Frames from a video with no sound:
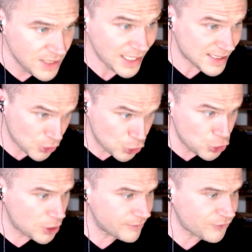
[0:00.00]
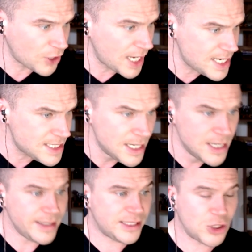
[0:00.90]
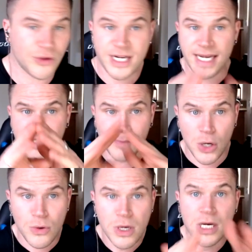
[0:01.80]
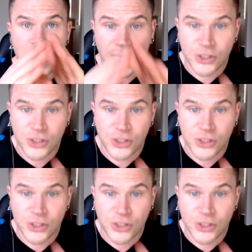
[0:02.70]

That's a good looking front end. It's got the Nismo uh,